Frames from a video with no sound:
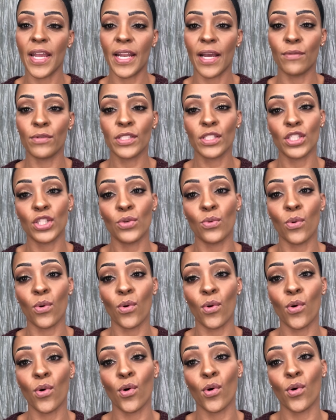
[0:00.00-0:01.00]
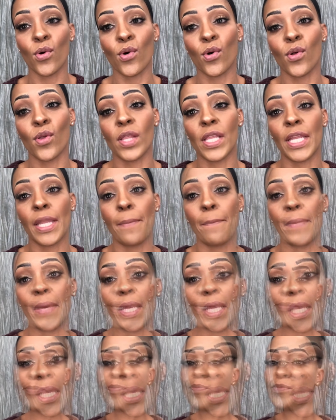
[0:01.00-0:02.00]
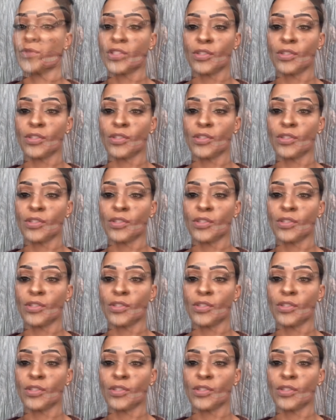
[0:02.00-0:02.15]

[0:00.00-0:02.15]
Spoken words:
and I will see you all in a minute. Right.